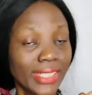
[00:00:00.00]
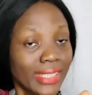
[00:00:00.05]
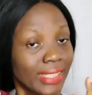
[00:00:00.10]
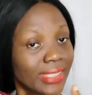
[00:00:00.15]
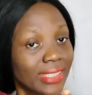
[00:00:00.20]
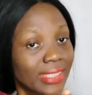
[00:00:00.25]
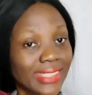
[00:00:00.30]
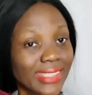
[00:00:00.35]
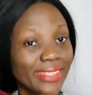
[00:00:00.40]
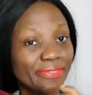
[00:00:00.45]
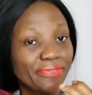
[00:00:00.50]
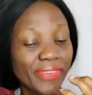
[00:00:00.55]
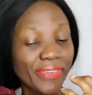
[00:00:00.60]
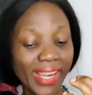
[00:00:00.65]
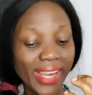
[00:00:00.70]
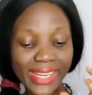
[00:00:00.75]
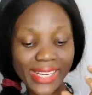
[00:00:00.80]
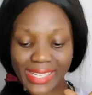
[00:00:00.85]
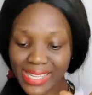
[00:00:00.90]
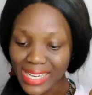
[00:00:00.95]
It's a very
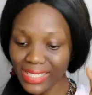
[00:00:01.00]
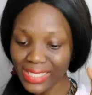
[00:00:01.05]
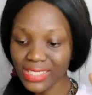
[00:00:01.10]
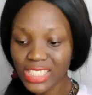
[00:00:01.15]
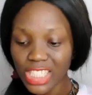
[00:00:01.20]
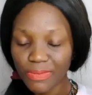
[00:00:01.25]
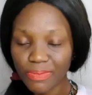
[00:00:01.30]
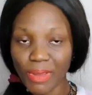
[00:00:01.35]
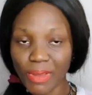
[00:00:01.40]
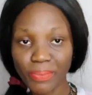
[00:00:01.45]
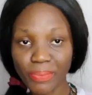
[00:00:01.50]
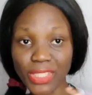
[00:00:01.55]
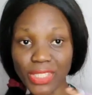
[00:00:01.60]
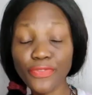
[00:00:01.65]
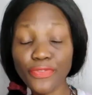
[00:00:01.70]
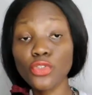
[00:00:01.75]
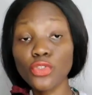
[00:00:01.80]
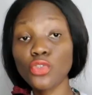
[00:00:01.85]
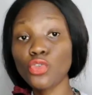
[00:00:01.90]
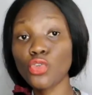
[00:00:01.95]
nice statement piece. If you
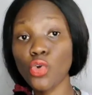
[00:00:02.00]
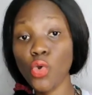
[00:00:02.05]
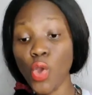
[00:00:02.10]
know